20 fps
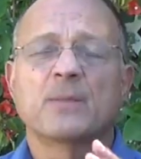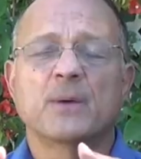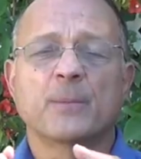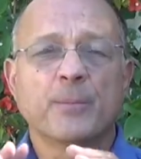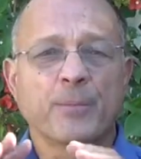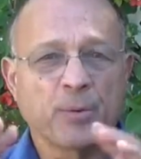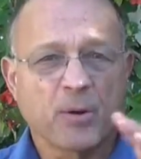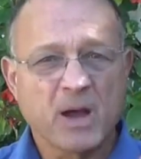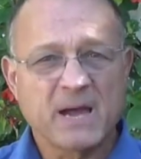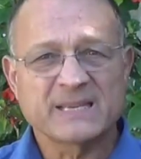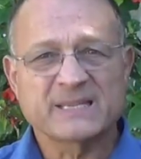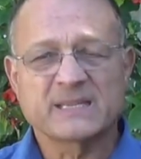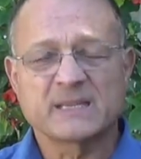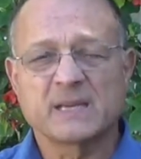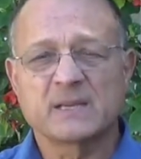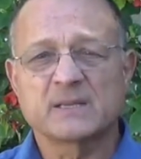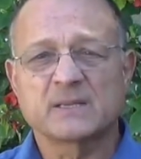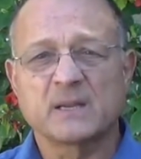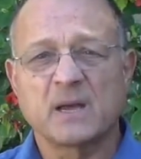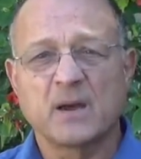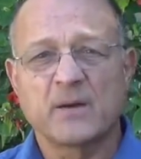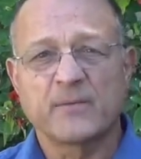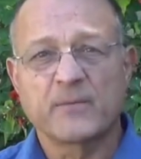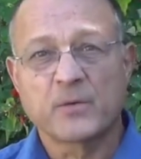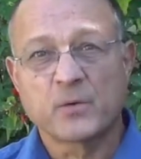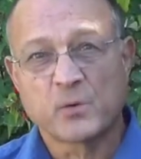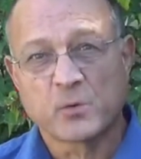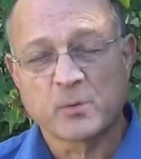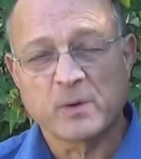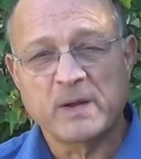The process
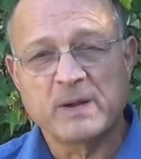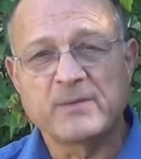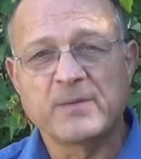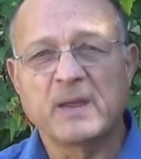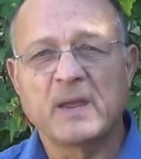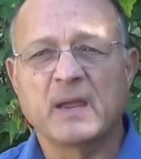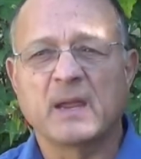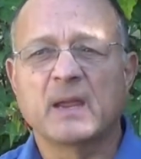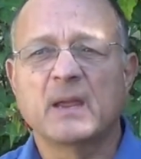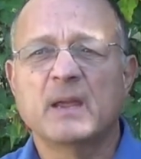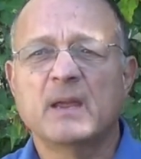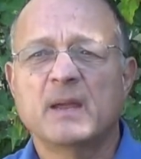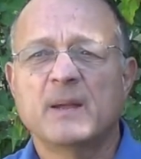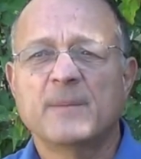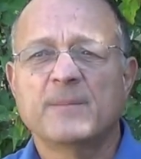of grieving